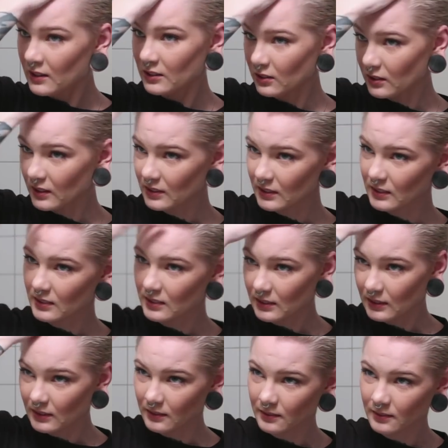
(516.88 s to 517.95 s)
So this is,
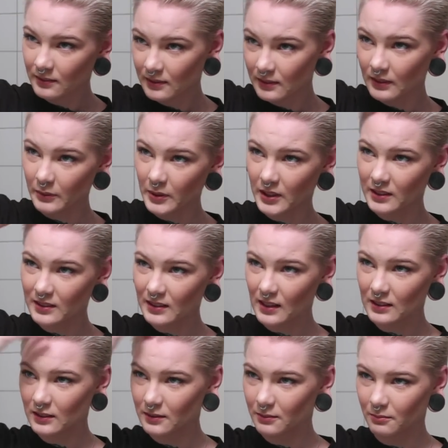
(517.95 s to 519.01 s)
it's
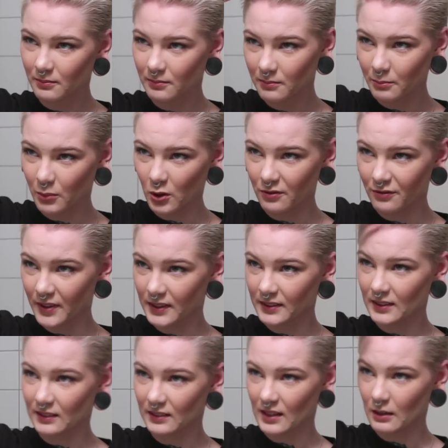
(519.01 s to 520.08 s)
not perfect,
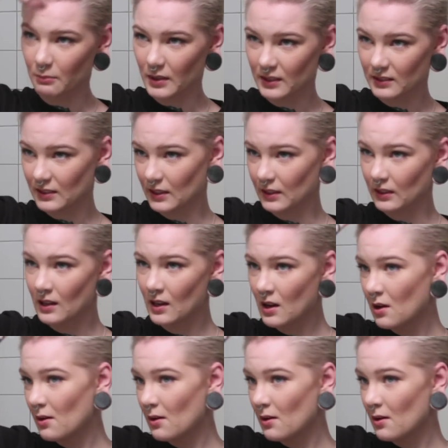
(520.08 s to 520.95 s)
it's not amazing,